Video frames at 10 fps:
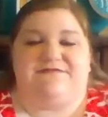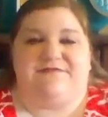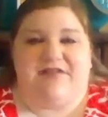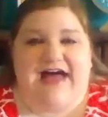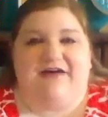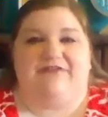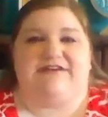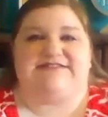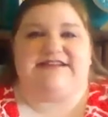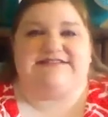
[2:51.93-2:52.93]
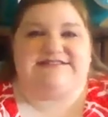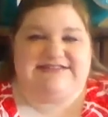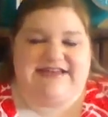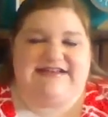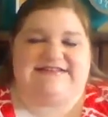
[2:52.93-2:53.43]
flowers and
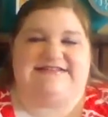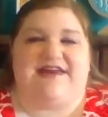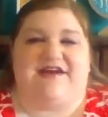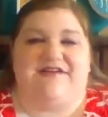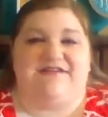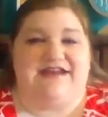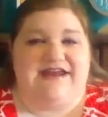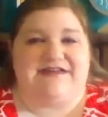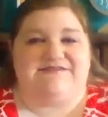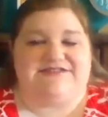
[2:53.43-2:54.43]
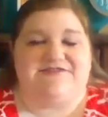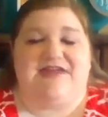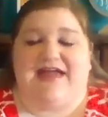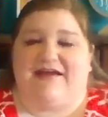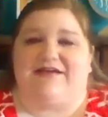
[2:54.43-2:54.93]
seeds that are native to
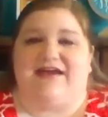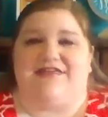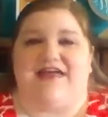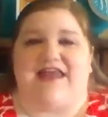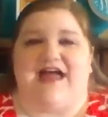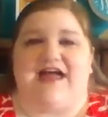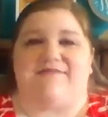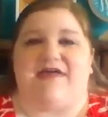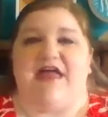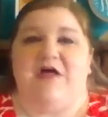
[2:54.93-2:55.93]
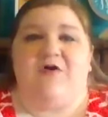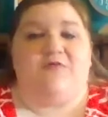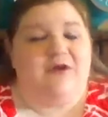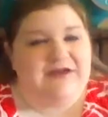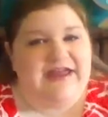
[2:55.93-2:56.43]
the area that I'm
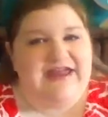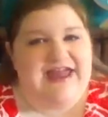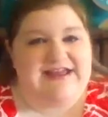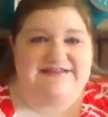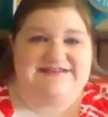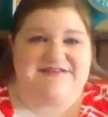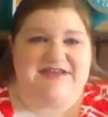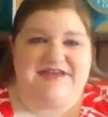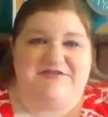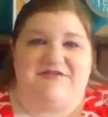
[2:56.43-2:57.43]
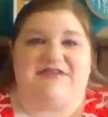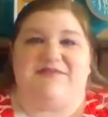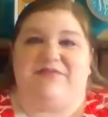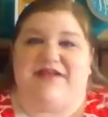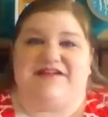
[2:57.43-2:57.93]
working in, so that you know that the
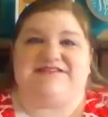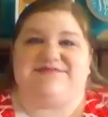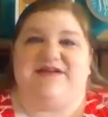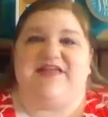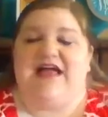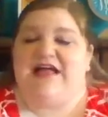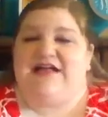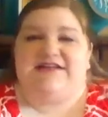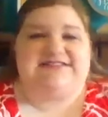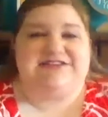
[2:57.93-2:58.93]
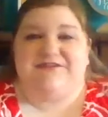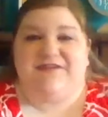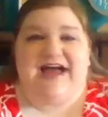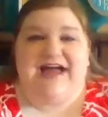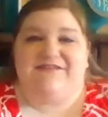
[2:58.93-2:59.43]
plants will
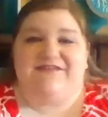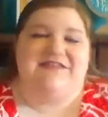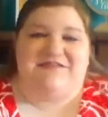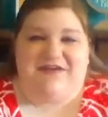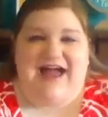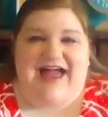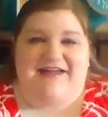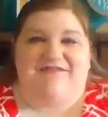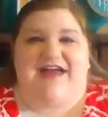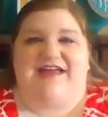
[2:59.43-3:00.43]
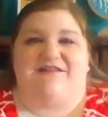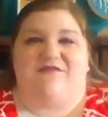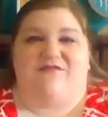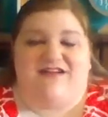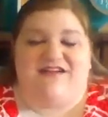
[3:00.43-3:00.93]
survive and thrive
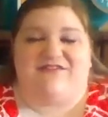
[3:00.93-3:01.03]
and work